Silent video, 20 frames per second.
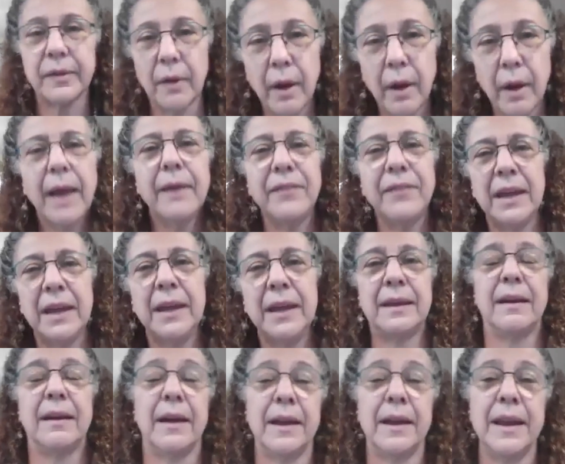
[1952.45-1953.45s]
I have a
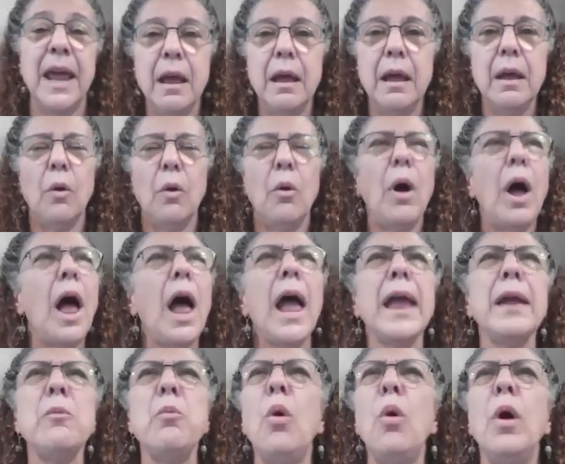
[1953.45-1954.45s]
heat gun.
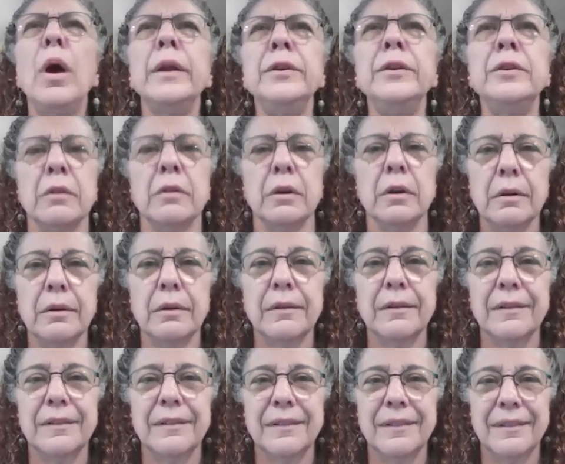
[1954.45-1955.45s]
I wonder
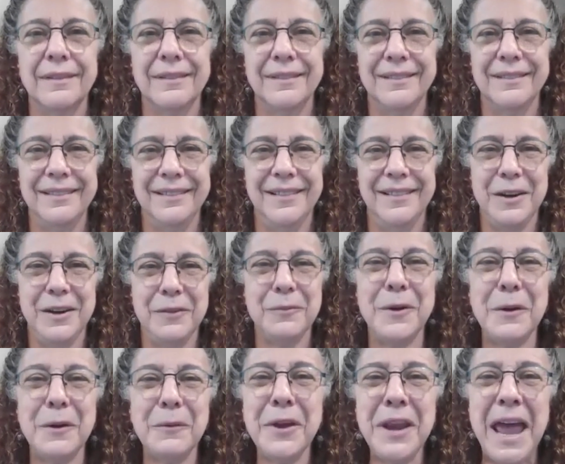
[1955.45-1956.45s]

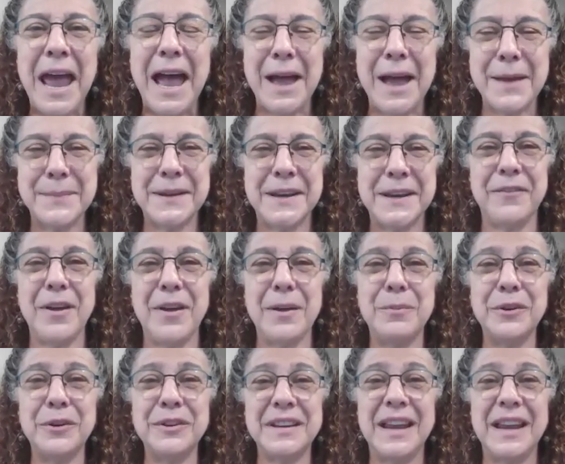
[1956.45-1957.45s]
what would happen if I
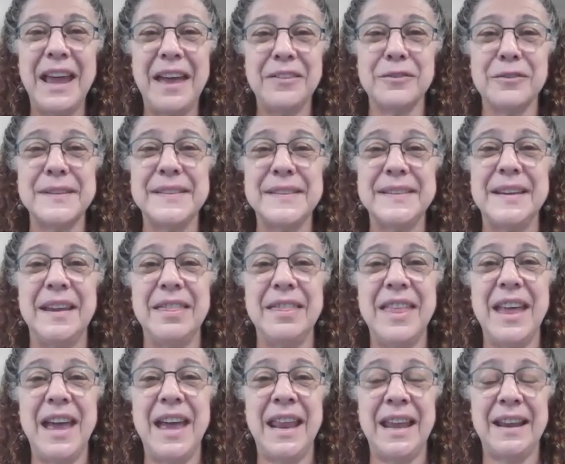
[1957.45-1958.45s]
put together
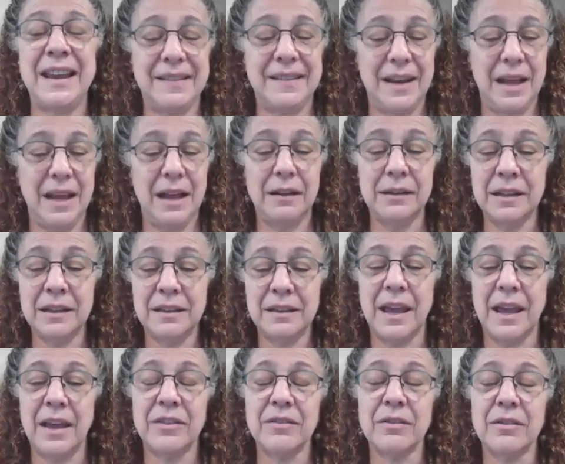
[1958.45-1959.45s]
synthetics and held it
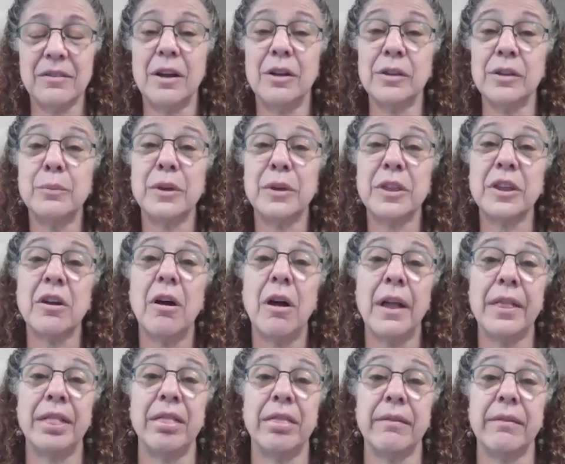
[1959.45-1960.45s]
together only with
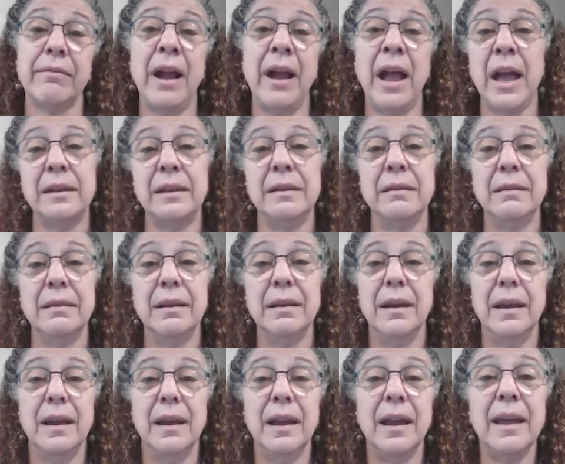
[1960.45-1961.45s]
cotton thread
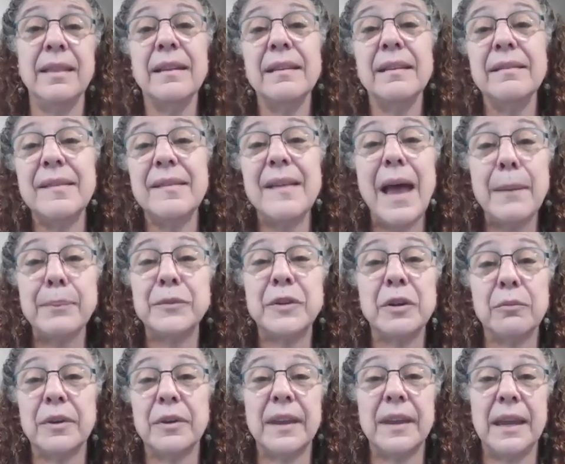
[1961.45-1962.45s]
and then zapped
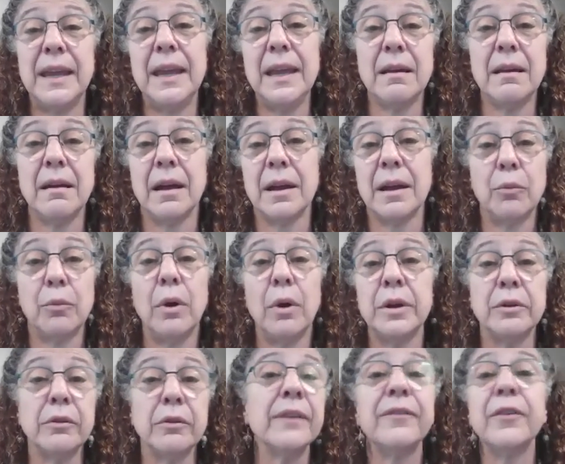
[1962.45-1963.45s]
it with a heat gun. I
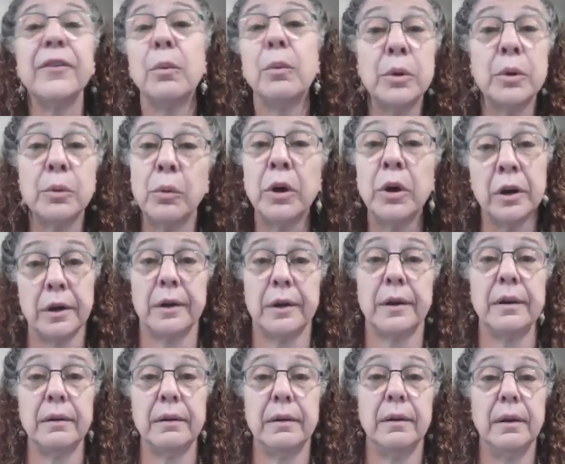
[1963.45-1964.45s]
wonder if it would work.
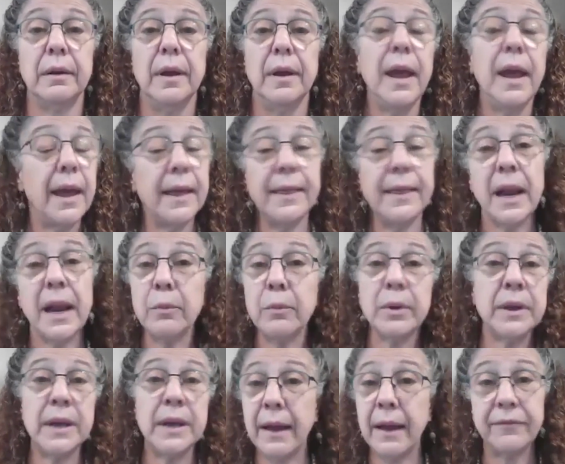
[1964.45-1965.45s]
And then I
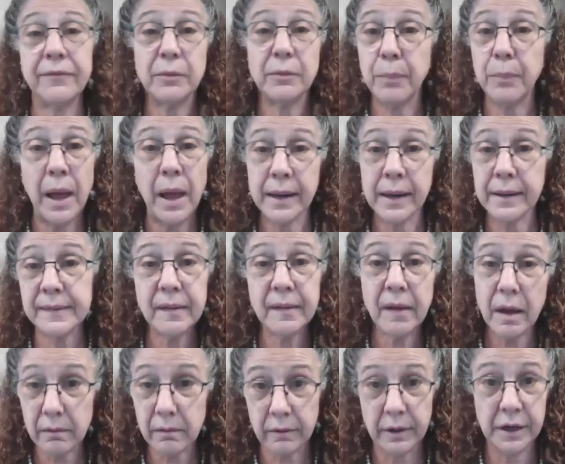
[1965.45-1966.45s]
wouldn't have to buy a
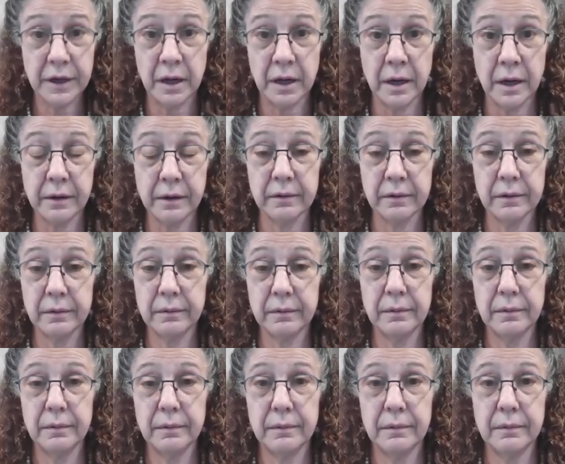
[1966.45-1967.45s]
soldering iron.